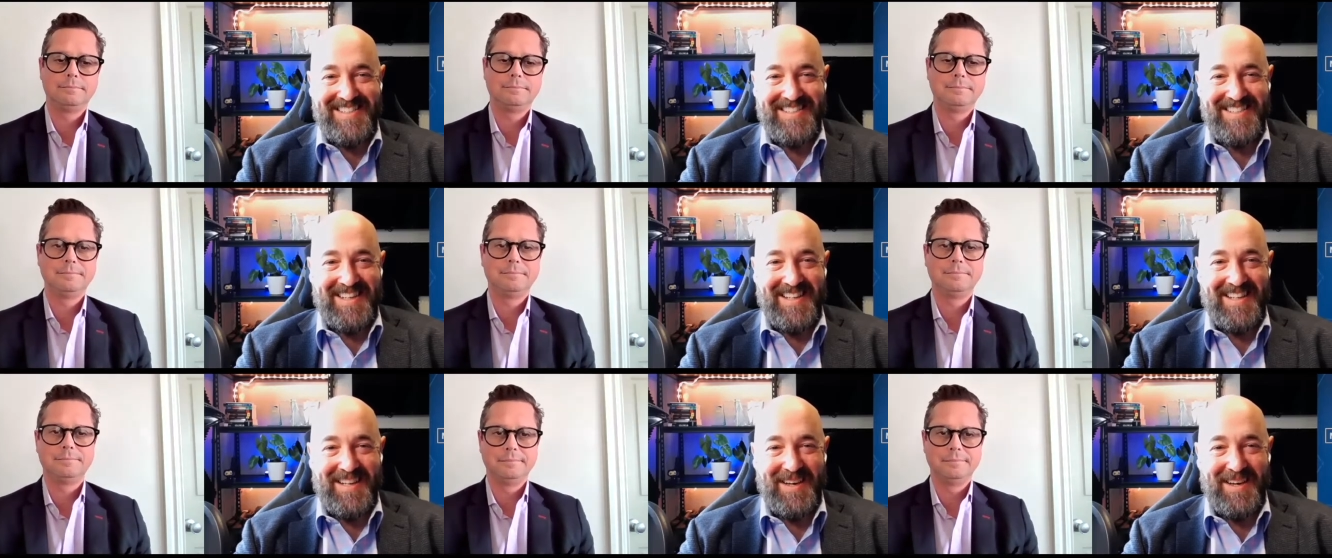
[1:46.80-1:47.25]

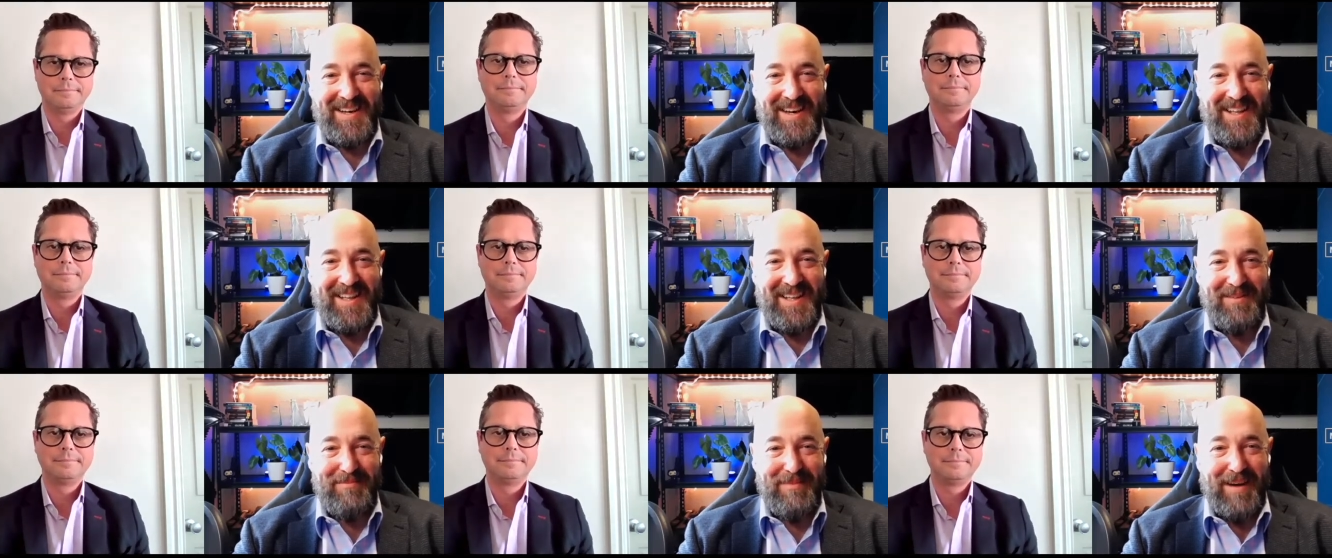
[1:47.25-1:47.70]
Speaker 1: in the,
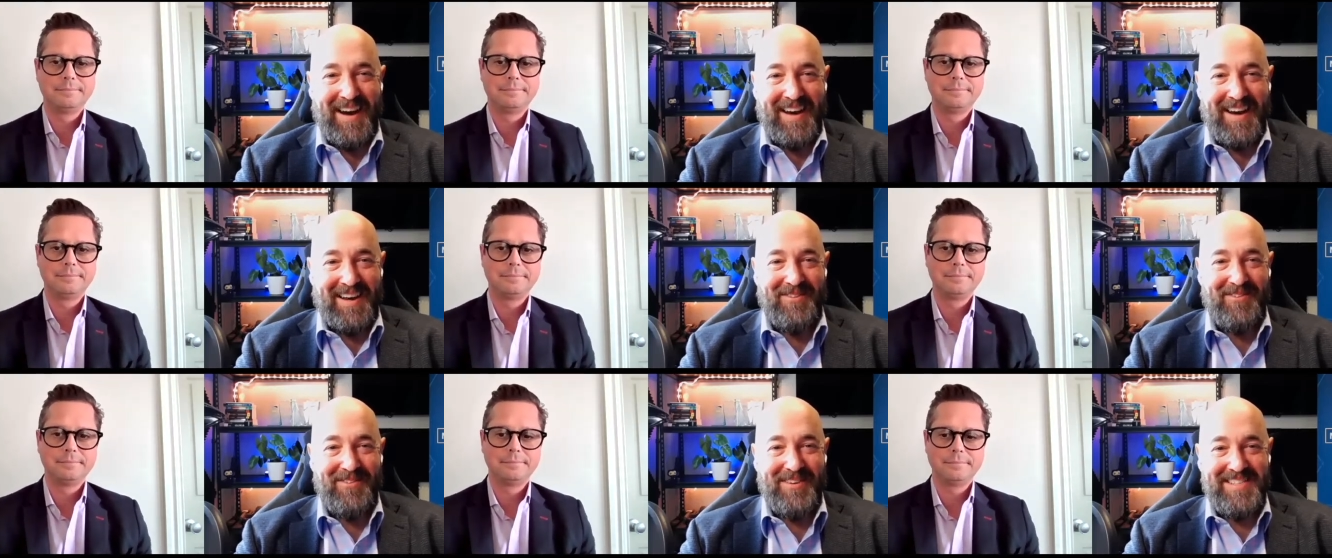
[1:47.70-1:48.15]
the
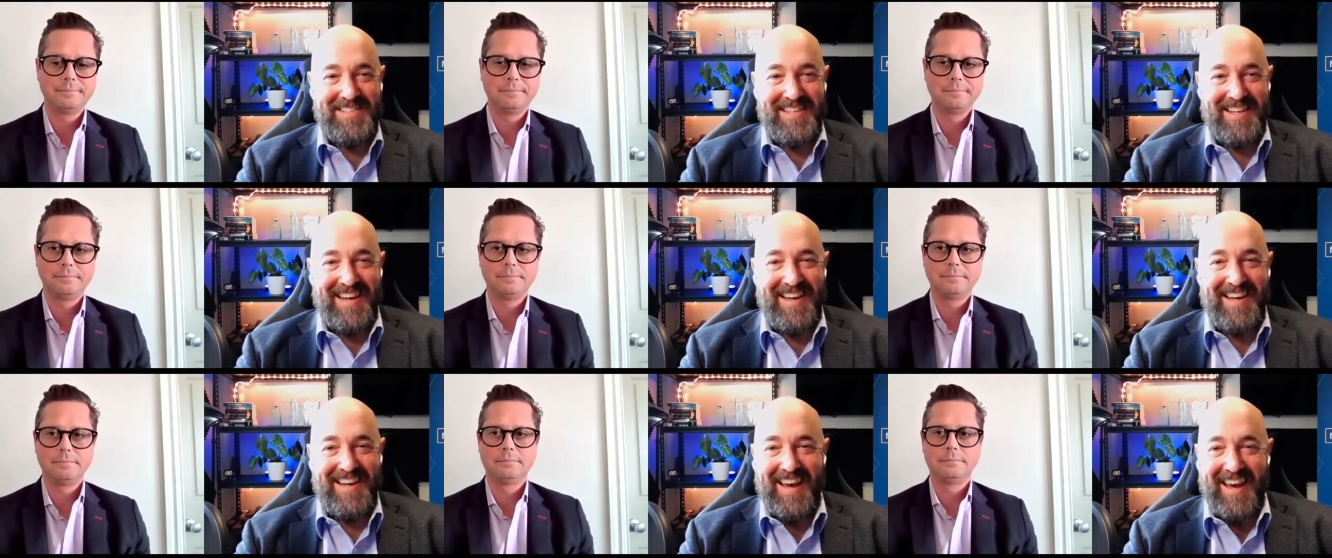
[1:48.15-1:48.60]
market
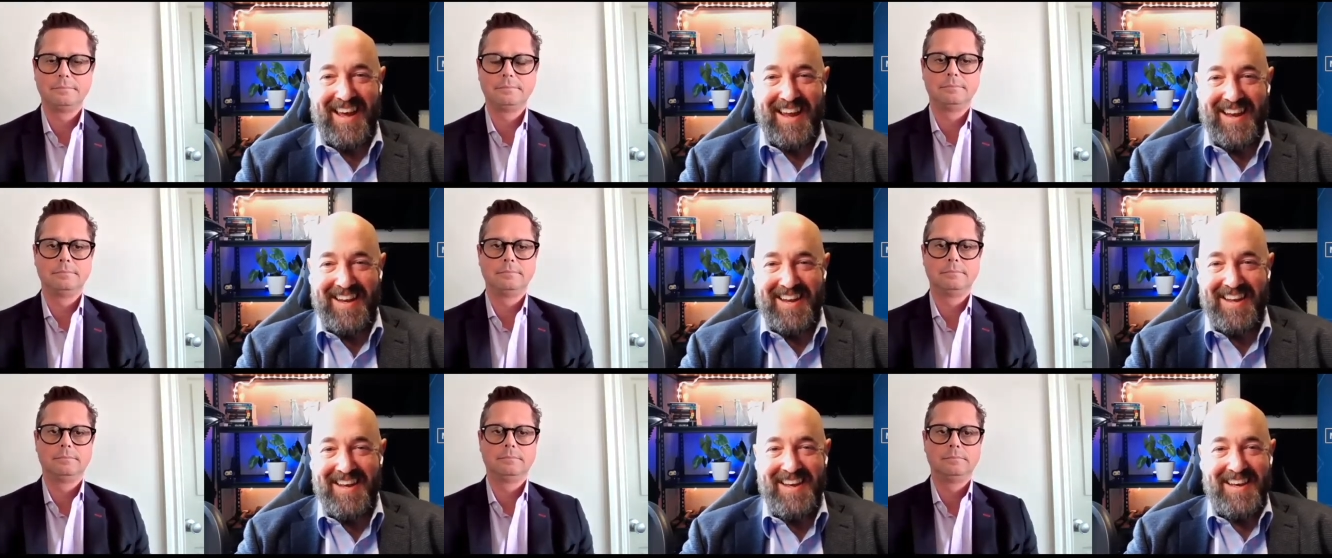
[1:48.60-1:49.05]
recently
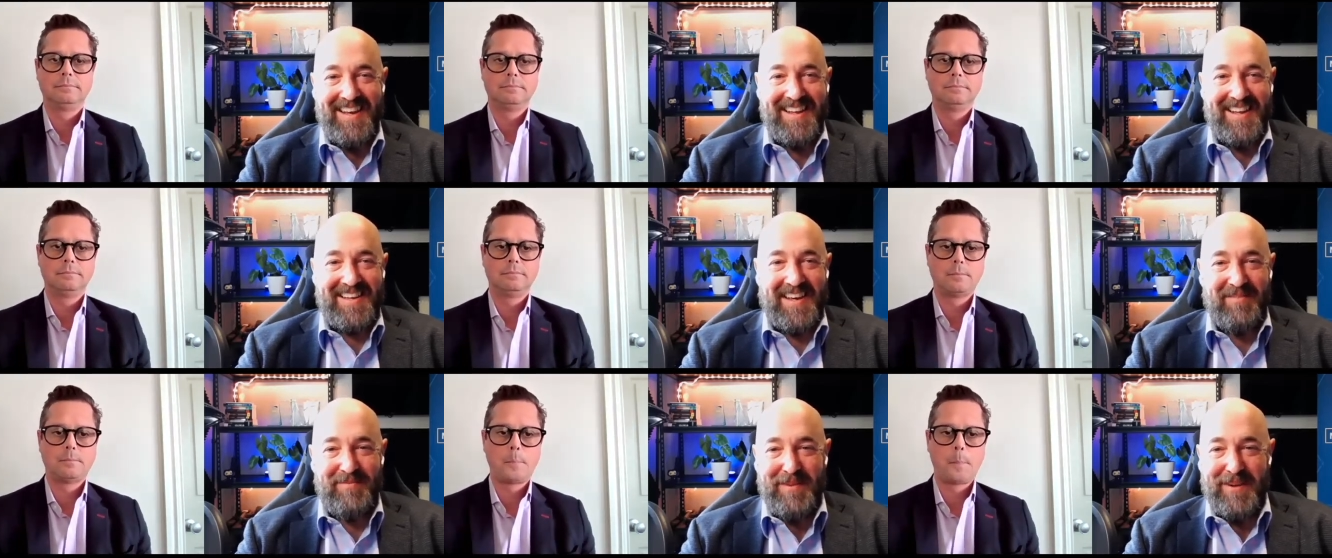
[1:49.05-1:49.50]
and
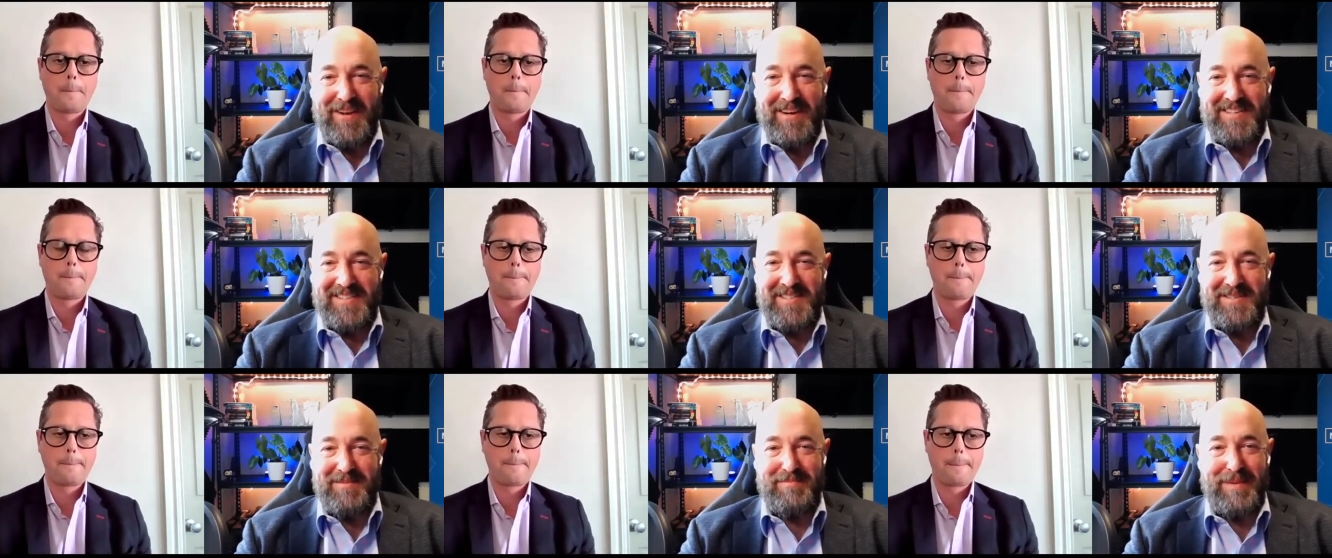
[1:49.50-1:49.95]
government
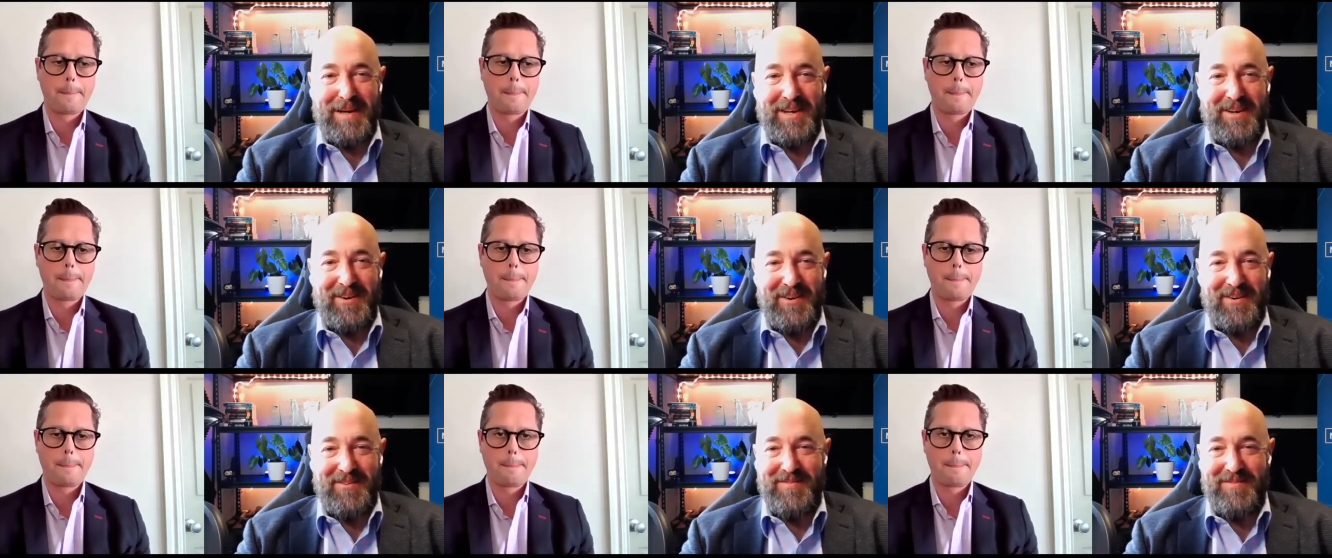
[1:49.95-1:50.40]
likes to pick
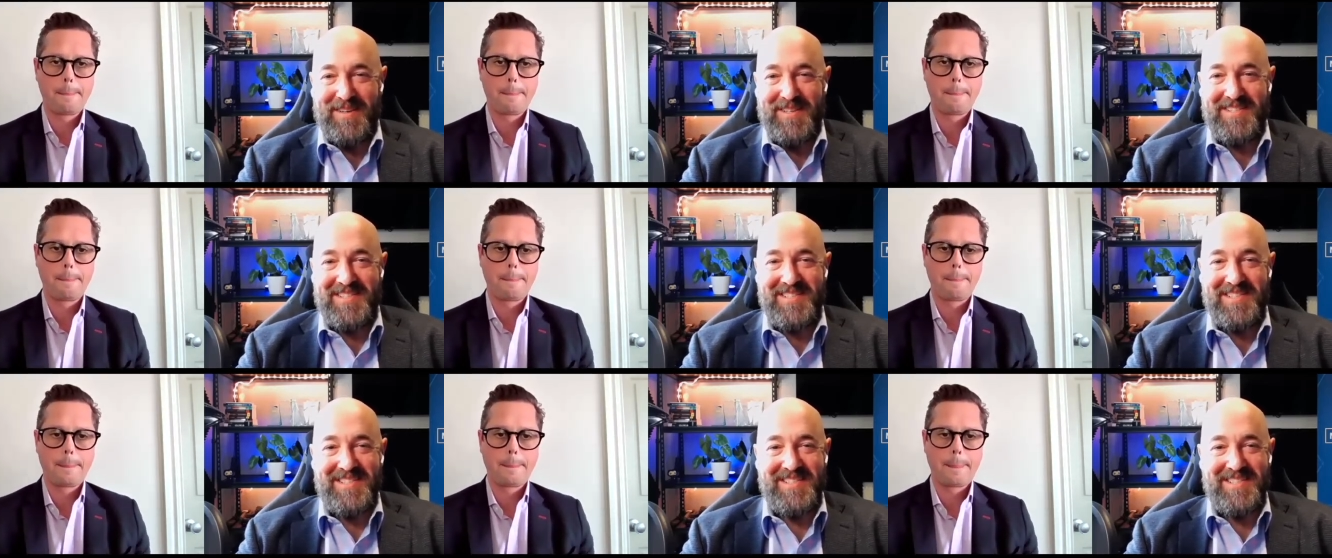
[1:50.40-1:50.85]
on
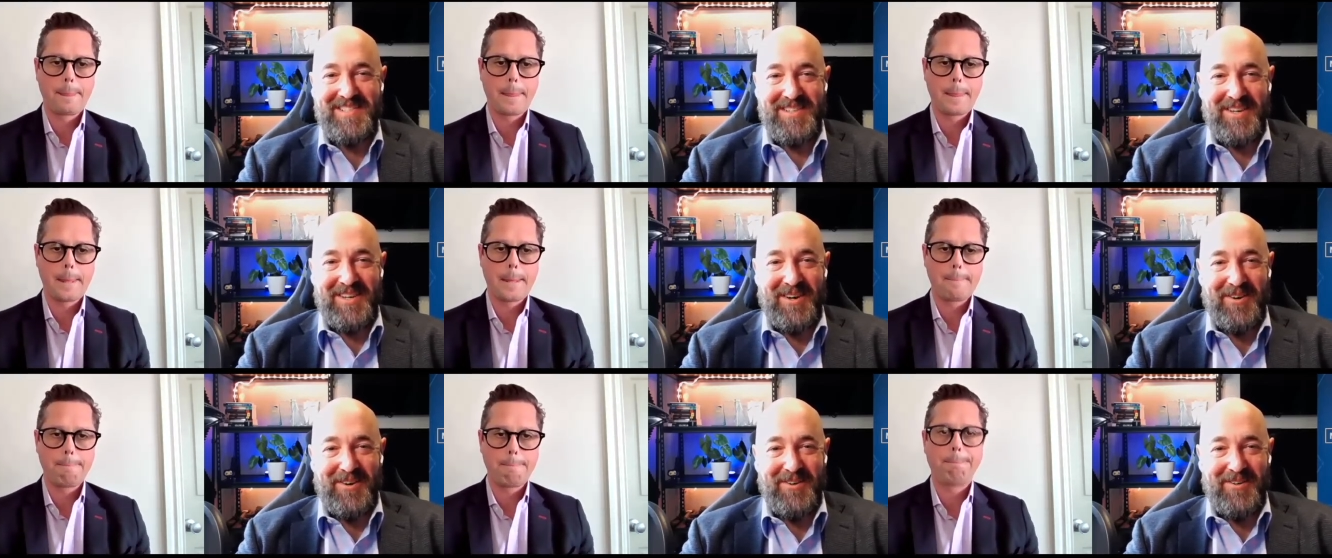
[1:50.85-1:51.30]
investors.
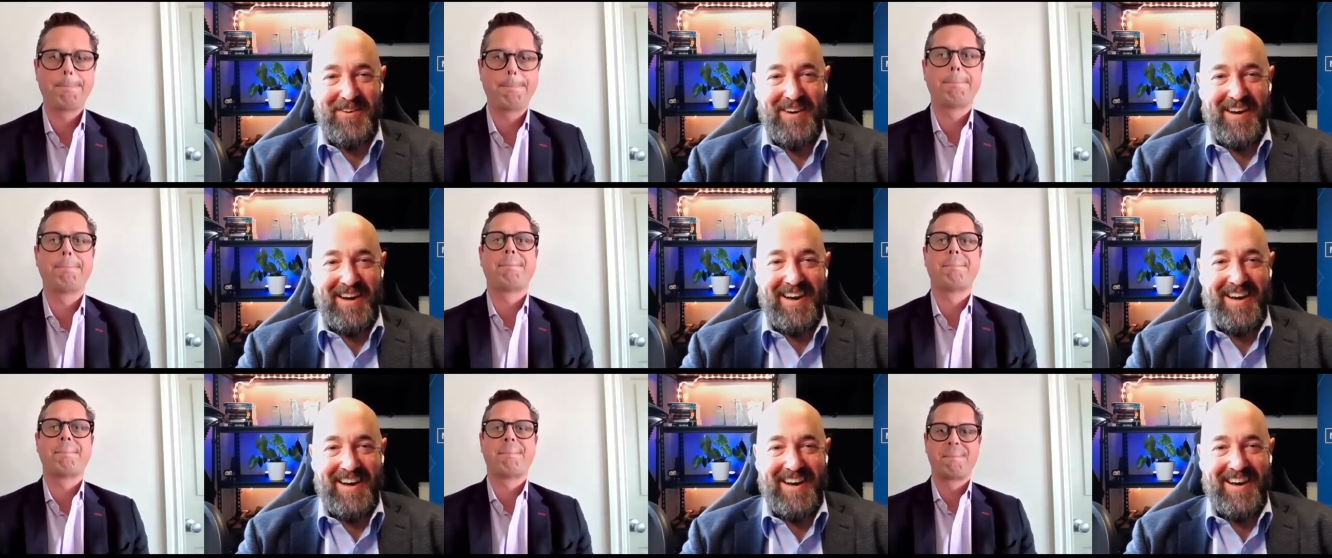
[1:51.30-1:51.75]
So
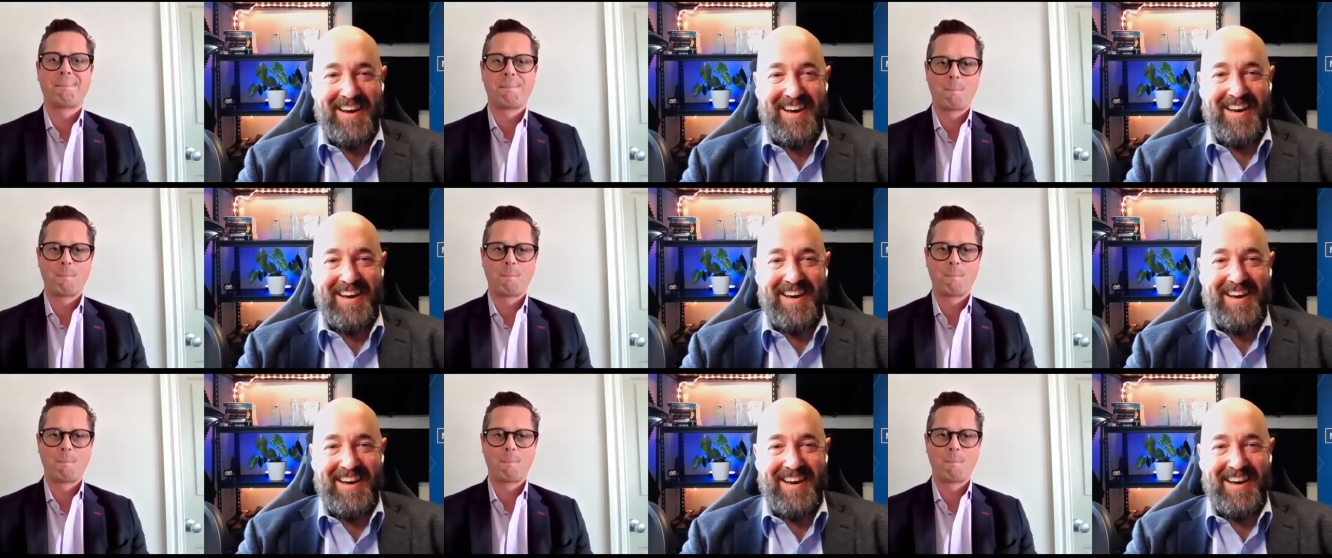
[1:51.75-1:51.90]
uh,